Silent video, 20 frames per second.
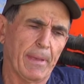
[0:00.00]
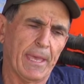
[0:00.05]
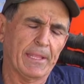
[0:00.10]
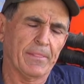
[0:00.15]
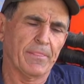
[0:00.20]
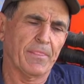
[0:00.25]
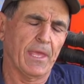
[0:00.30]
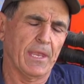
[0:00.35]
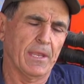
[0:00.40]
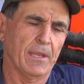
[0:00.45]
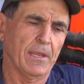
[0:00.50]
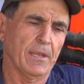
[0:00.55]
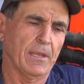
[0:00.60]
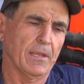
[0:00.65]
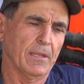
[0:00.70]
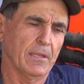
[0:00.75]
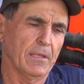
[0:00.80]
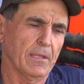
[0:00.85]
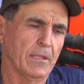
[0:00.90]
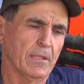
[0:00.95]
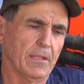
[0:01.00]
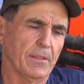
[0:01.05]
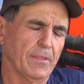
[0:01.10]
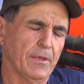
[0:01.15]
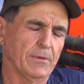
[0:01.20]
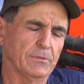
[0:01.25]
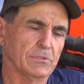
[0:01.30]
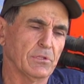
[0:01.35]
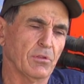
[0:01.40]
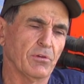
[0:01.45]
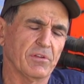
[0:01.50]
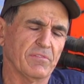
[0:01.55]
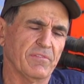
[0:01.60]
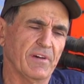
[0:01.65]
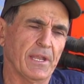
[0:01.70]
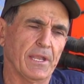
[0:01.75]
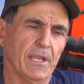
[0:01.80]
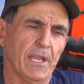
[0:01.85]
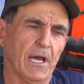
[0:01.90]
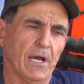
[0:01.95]
Back then there was a lot of
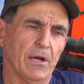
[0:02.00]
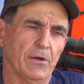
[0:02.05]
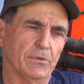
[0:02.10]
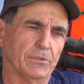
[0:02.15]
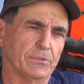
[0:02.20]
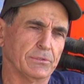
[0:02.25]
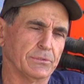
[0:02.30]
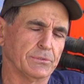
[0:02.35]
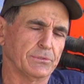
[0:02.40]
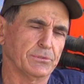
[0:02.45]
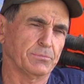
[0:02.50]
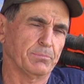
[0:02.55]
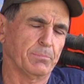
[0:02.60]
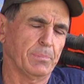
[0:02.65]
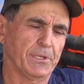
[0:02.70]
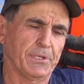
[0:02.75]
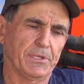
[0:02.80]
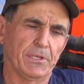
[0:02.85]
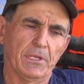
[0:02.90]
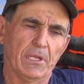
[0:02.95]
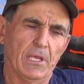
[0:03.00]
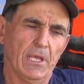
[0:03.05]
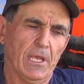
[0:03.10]
unknowns, but